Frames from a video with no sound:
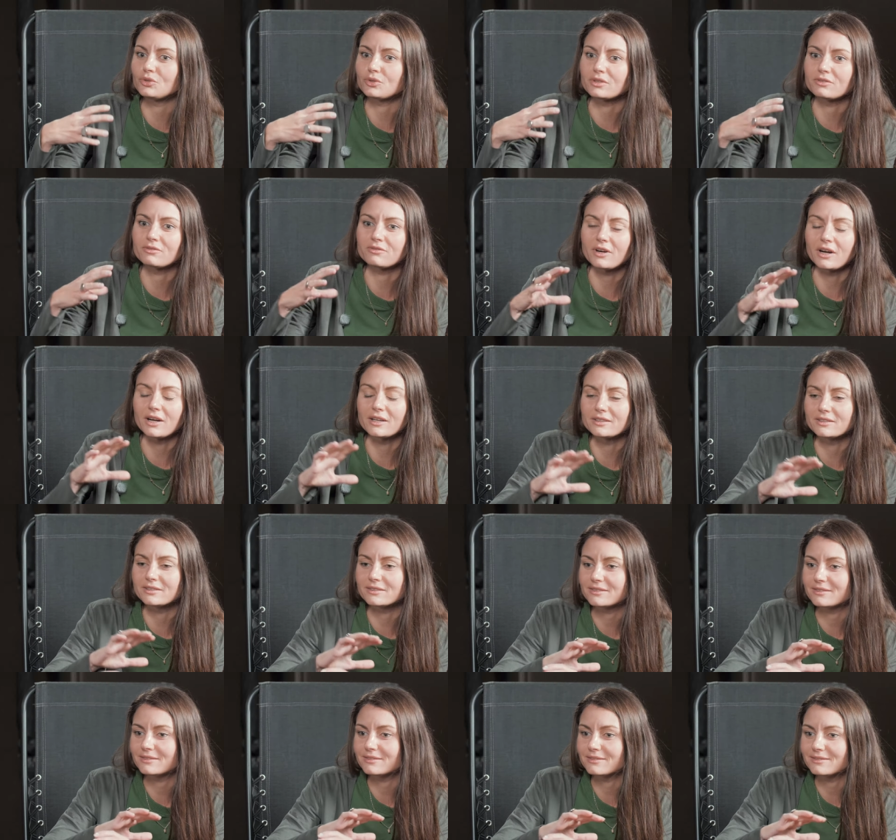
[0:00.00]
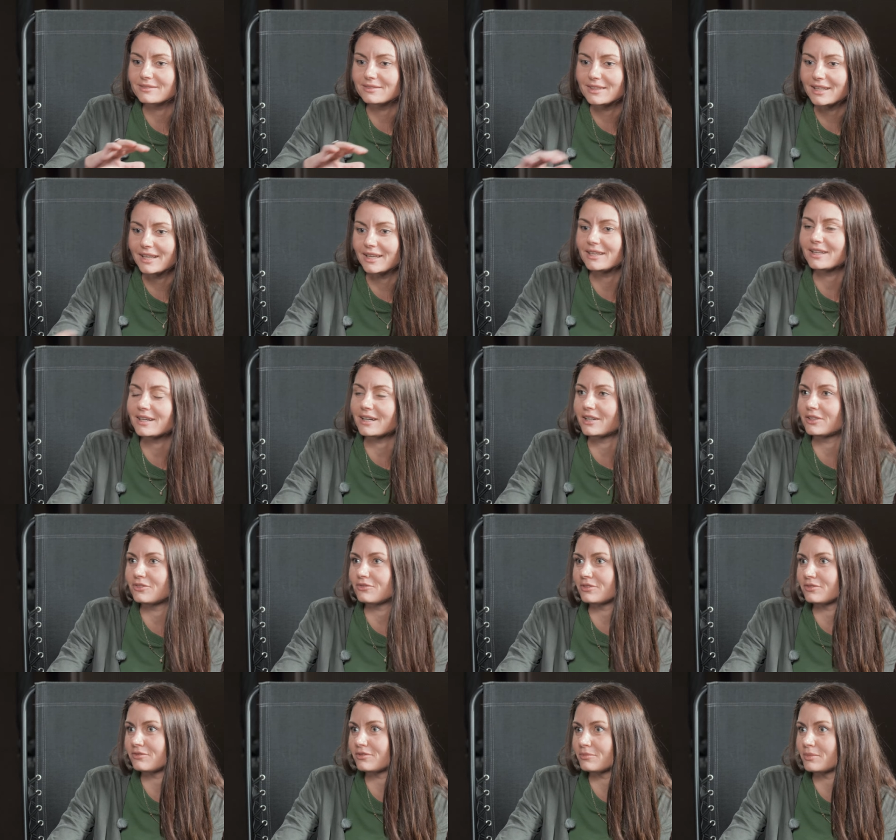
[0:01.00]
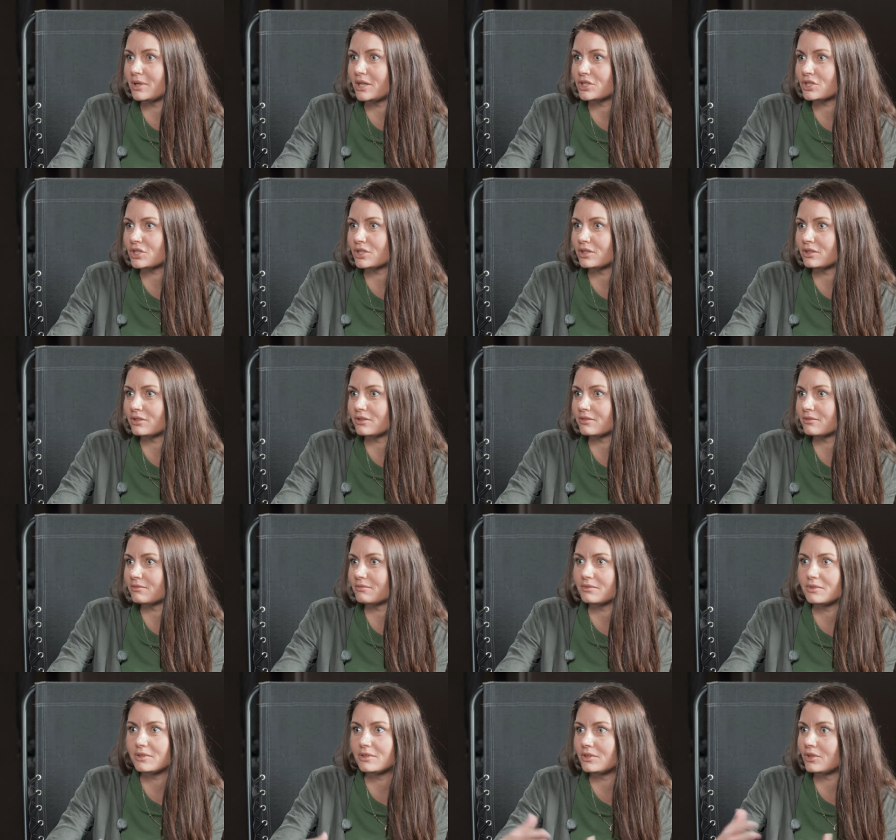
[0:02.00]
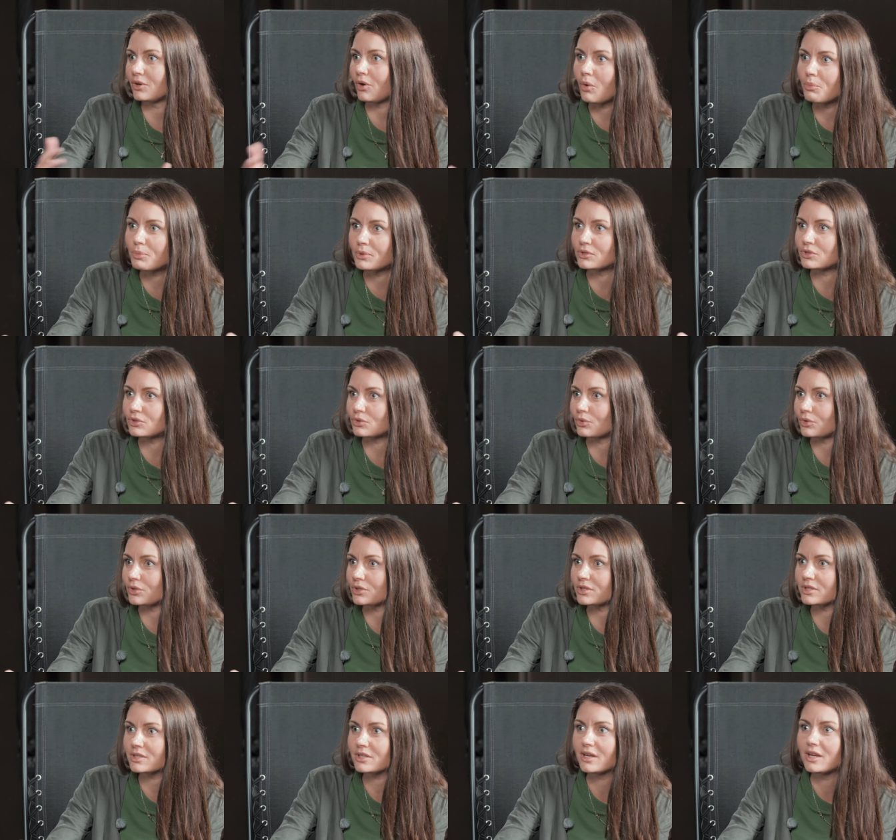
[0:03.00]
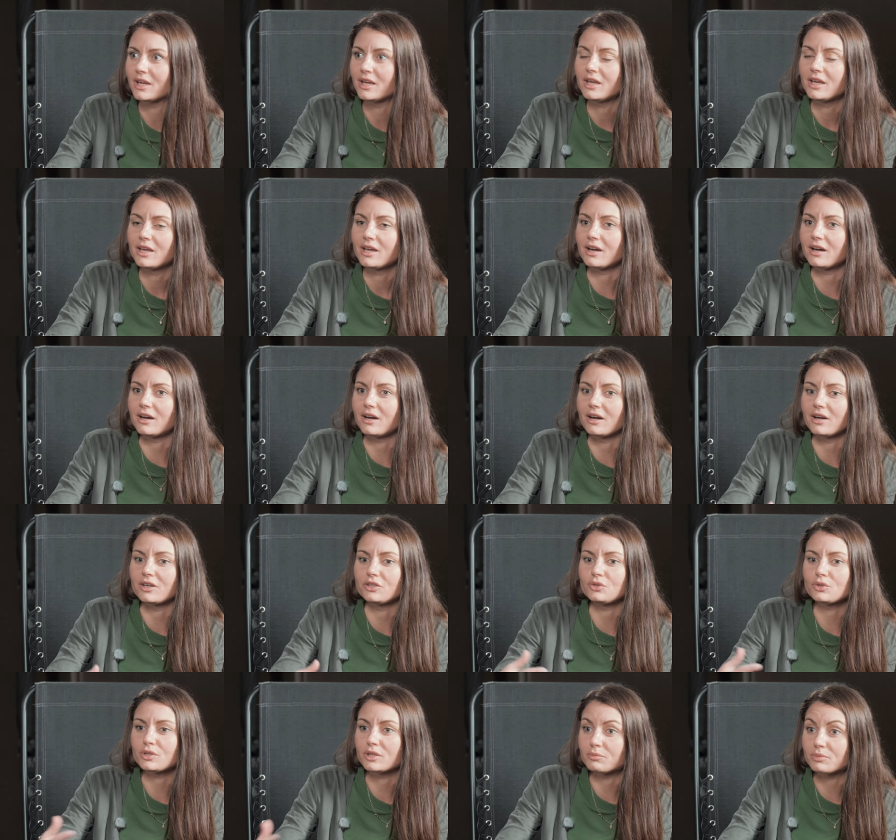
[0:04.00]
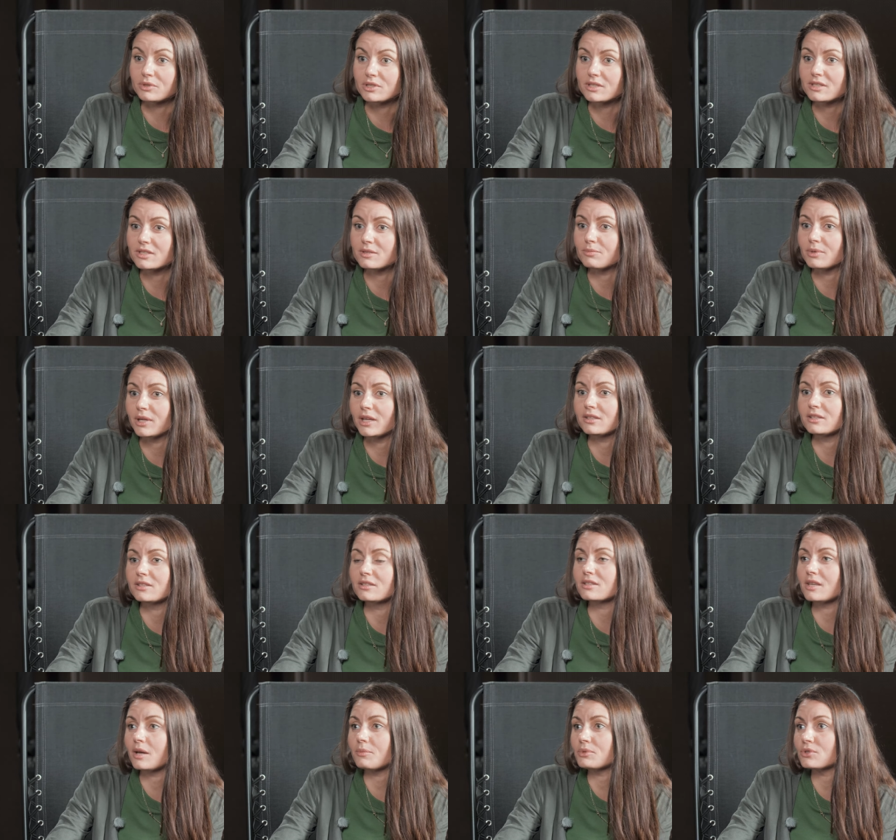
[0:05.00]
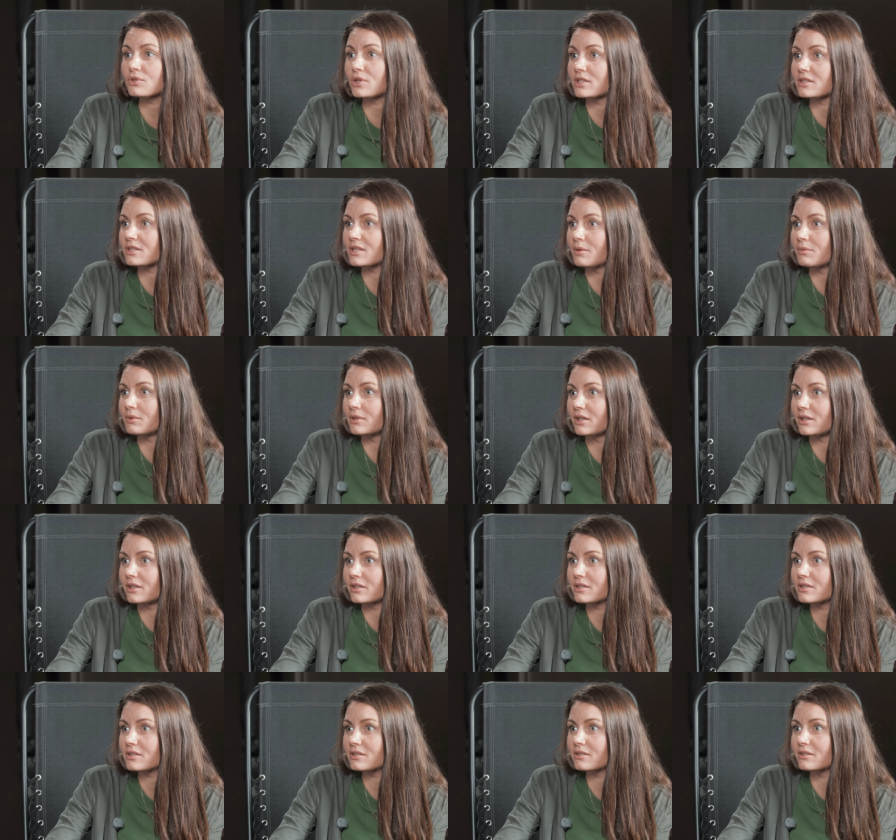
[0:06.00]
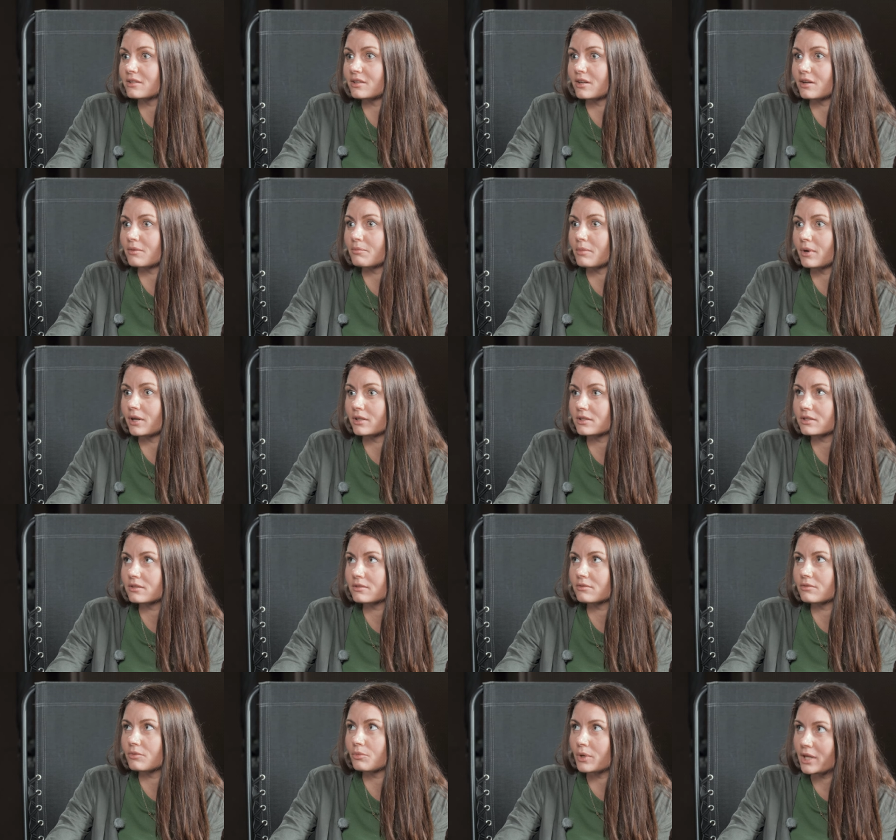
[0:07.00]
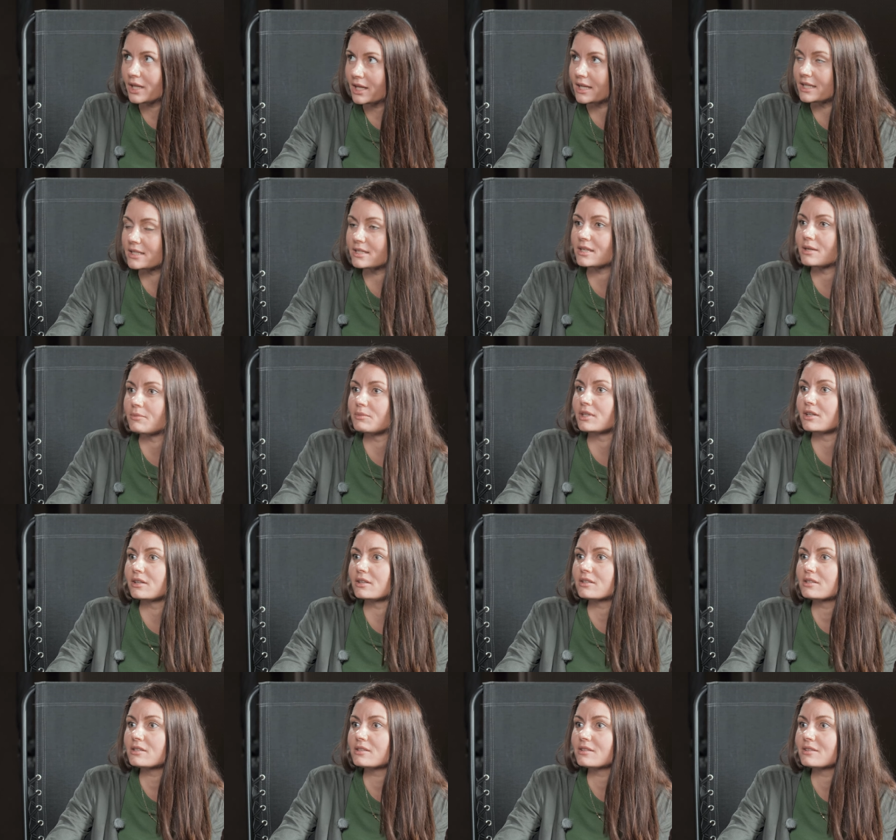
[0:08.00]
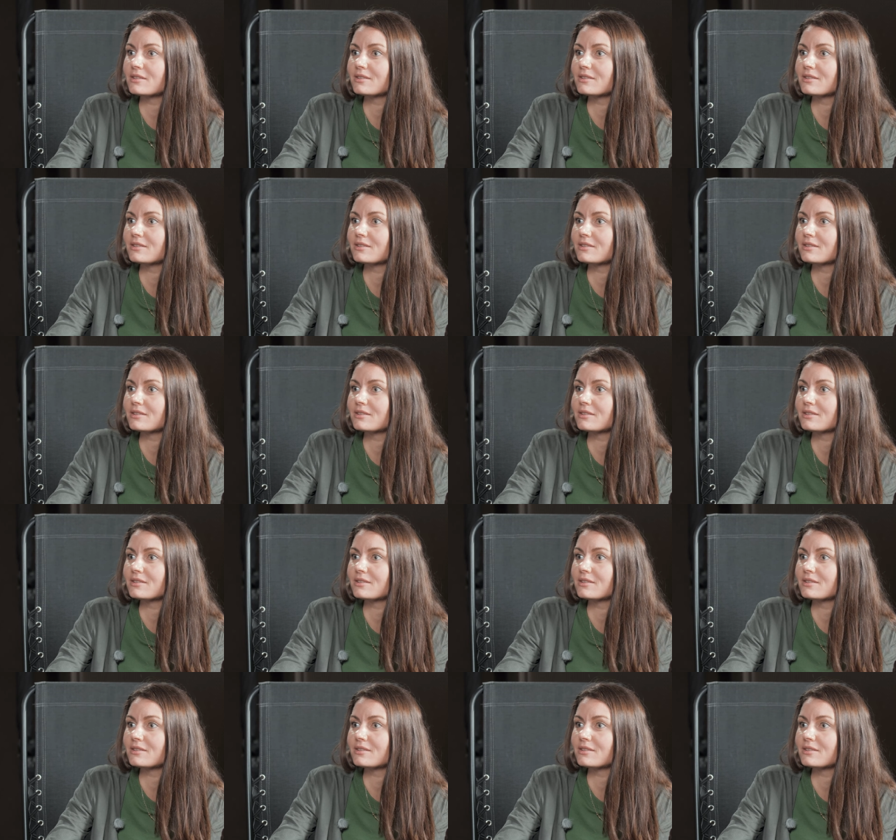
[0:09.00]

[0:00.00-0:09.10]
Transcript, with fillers: you can find any kind of information on, in the open source. Uh, you can participate in Substrate seminars. There are month, weekly seminars